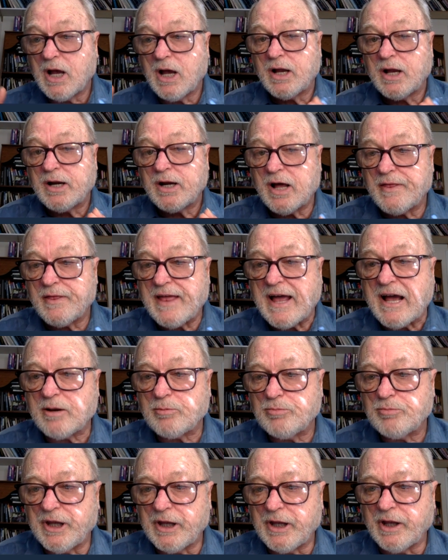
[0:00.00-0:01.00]
Now that
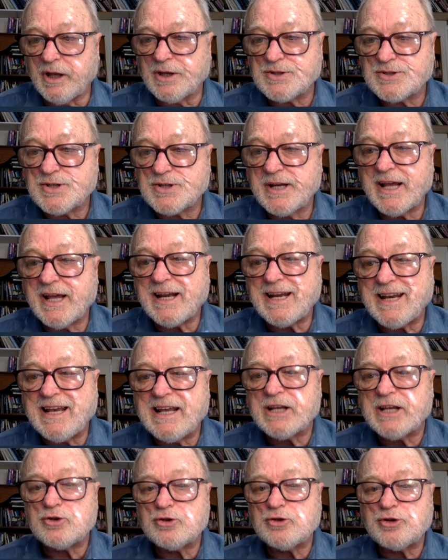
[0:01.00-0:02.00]
means get
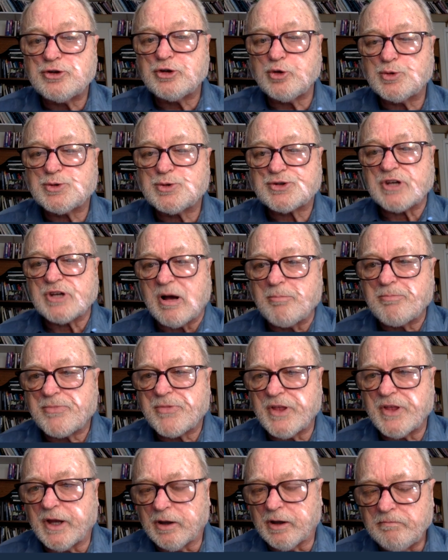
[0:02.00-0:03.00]
into
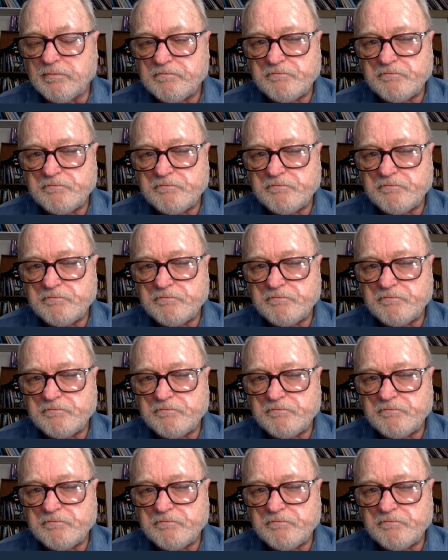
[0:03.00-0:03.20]
something